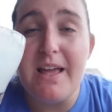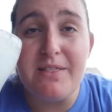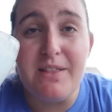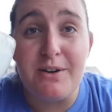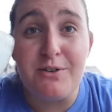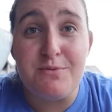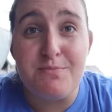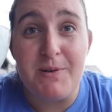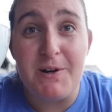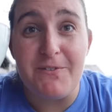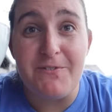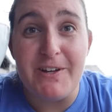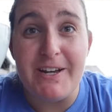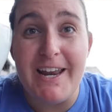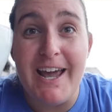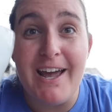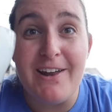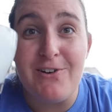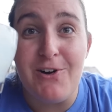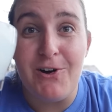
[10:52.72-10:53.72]
That was
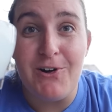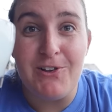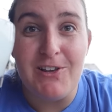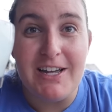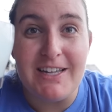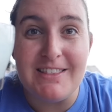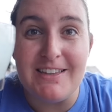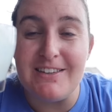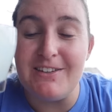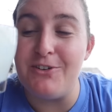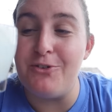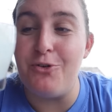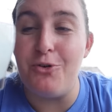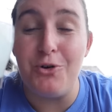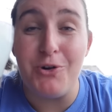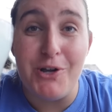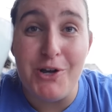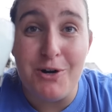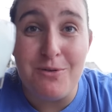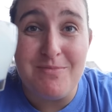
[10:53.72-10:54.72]
perfect. It had all like the little
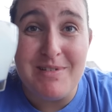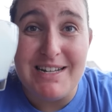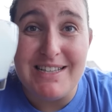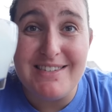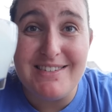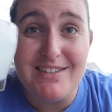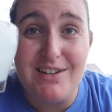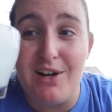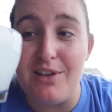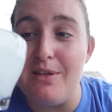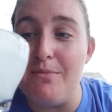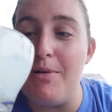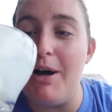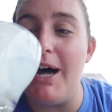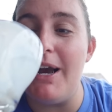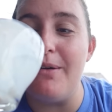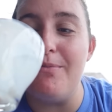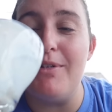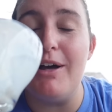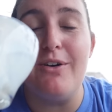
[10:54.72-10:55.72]
Oreo bits on the bottom.